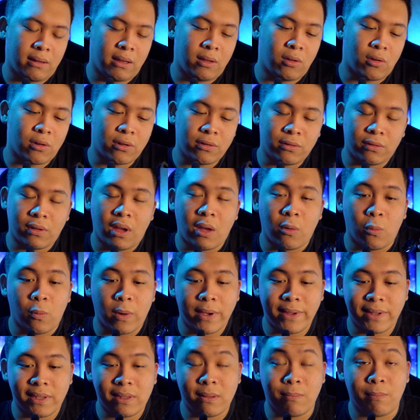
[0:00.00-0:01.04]
in order to not
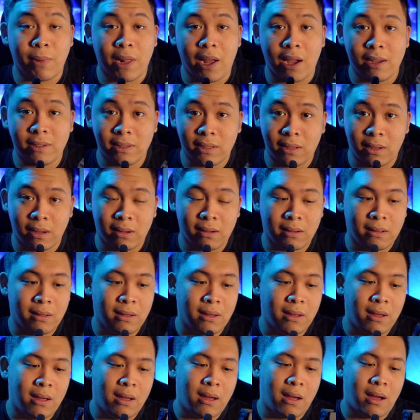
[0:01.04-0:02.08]
waste the plastic,
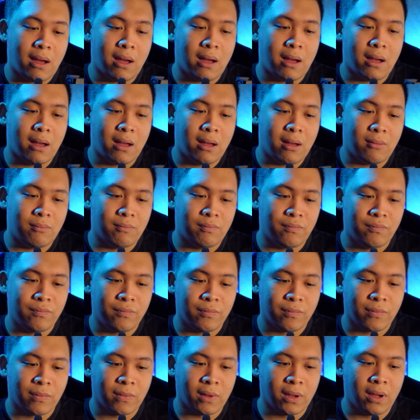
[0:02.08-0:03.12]

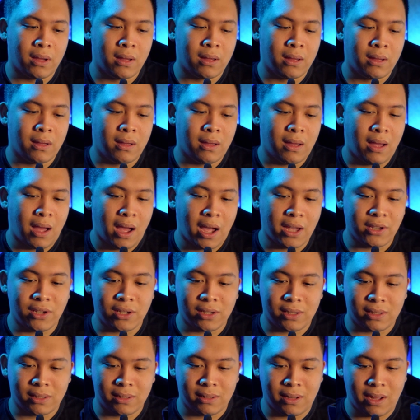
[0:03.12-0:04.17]
I
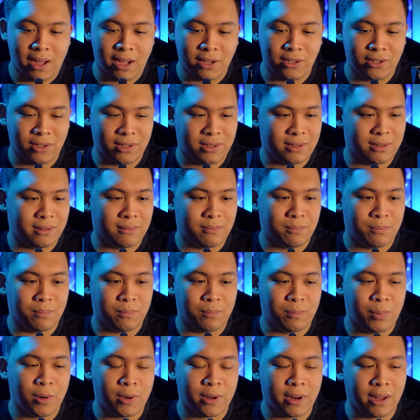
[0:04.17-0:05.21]
just
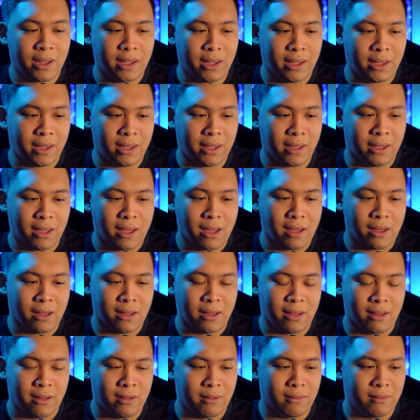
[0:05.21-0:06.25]
put
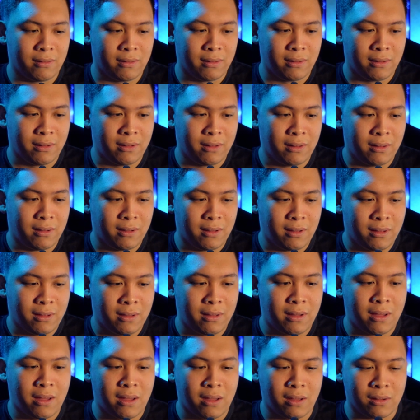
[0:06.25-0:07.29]
a
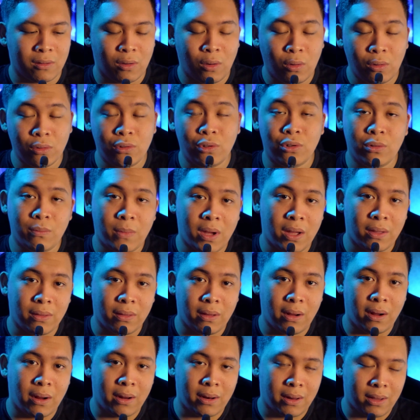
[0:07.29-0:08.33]
cold shoe mount
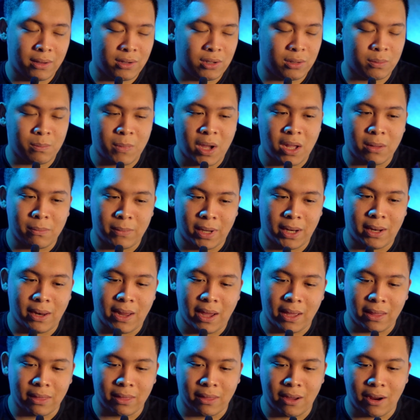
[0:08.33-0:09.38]
there, and I just mount my
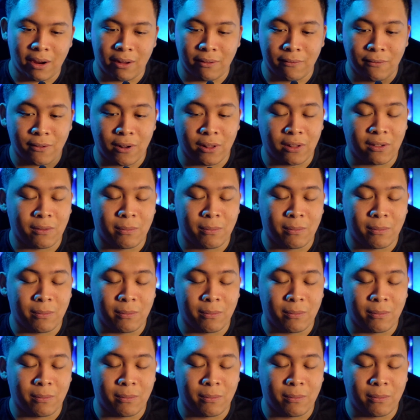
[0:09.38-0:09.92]
light there in front of